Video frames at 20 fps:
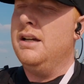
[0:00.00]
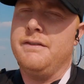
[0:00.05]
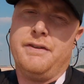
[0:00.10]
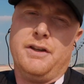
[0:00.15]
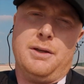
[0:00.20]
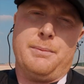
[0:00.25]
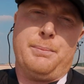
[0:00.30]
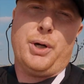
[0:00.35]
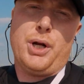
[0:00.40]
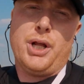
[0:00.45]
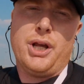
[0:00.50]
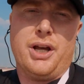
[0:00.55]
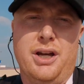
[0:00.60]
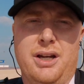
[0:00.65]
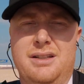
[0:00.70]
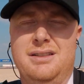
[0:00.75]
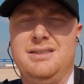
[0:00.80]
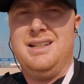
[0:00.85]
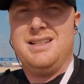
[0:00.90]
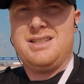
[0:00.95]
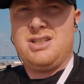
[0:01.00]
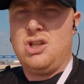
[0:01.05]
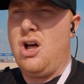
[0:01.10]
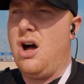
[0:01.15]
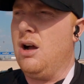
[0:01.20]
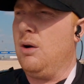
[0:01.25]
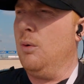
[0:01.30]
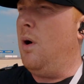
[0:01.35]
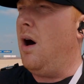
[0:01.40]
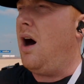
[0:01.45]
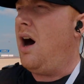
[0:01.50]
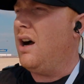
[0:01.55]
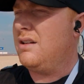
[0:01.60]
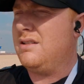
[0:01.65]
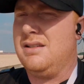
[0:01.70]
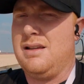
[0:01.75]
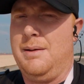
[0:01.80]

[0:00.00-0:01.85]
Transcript: feeling pretty good. It's long walks.